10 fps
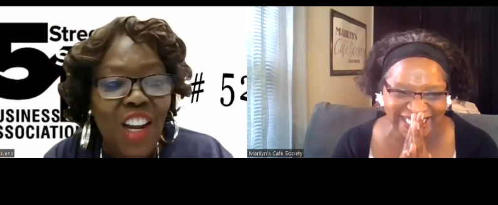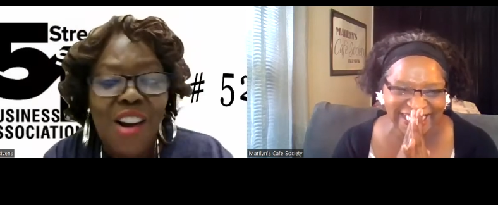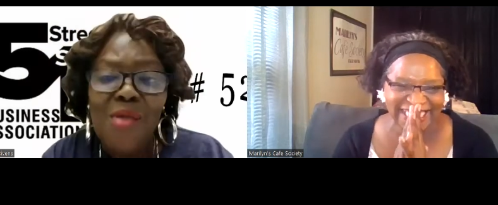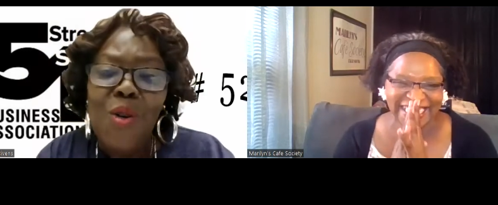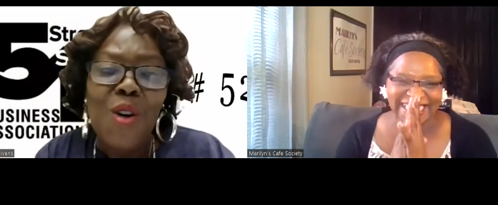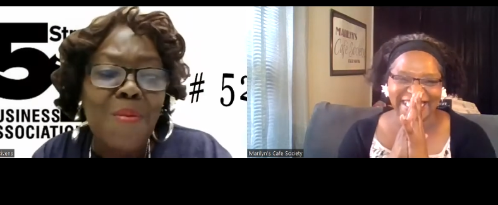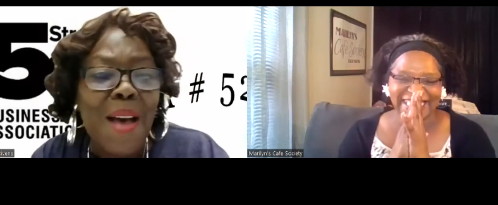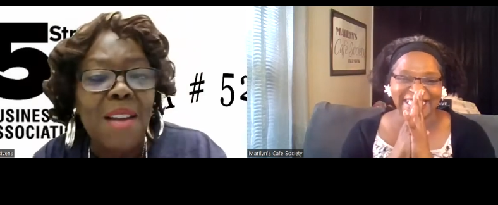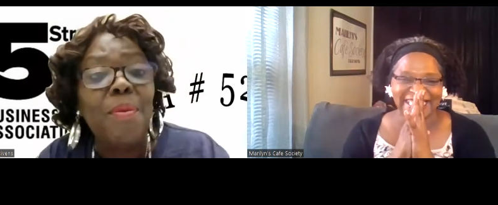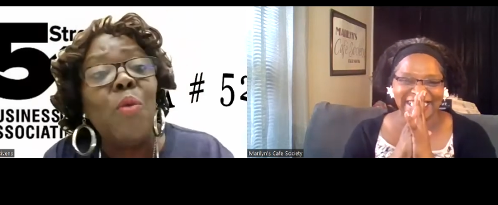Speaker 1: Share a water
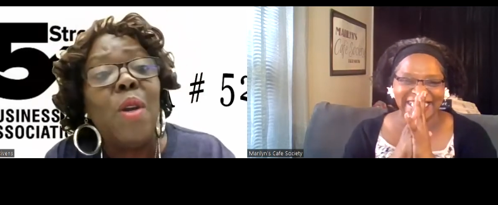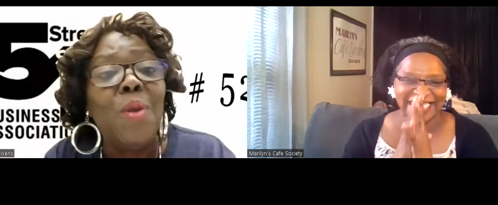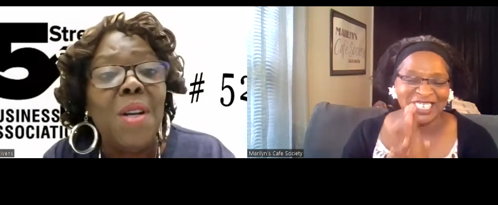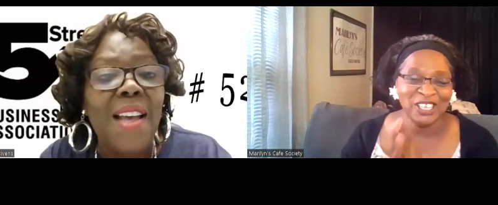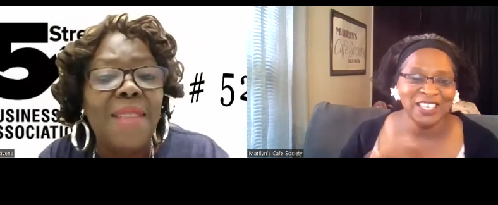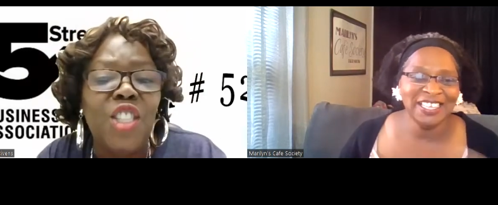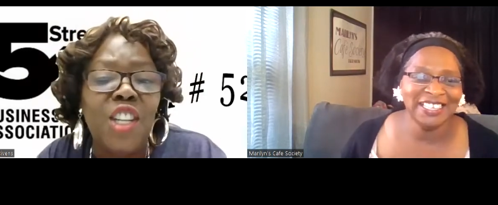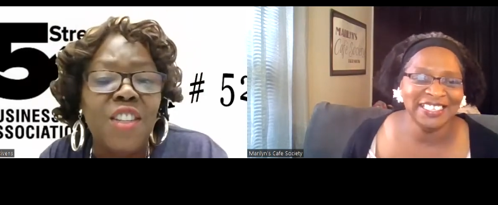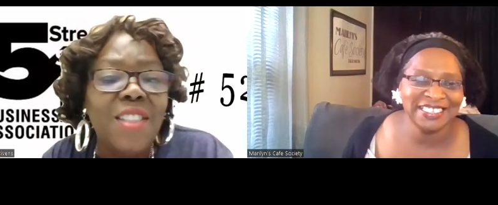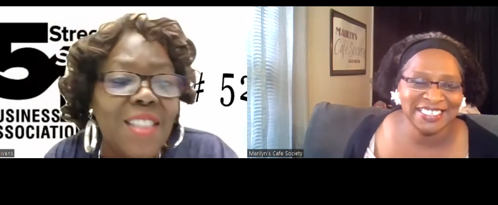bottle, but we will have
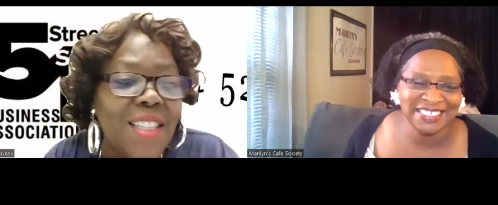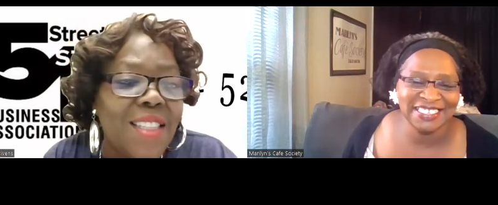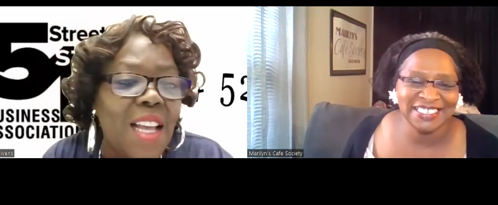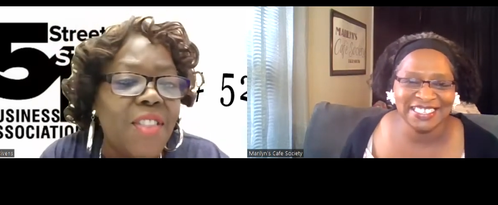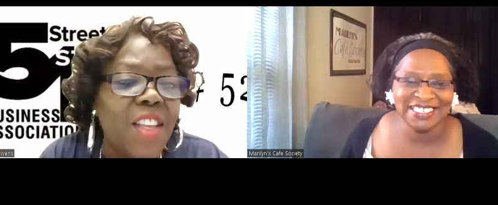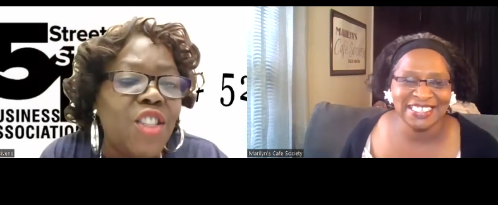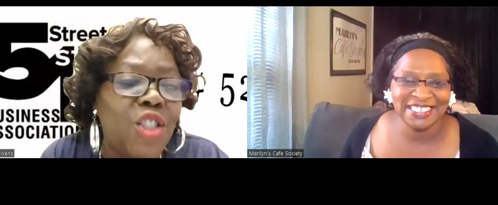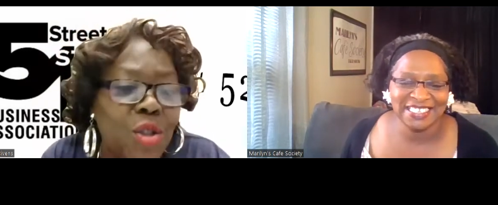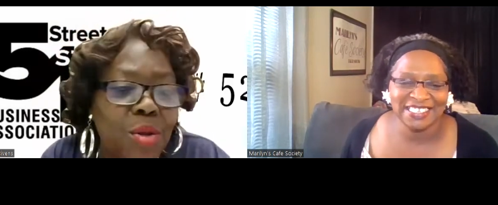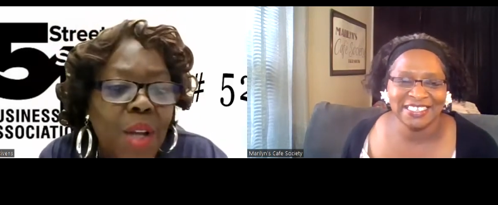chairs and tents out there
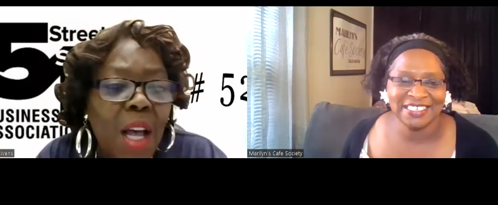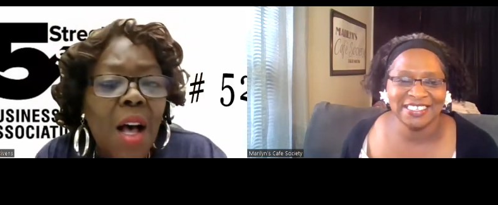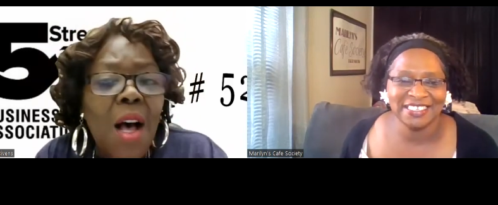too.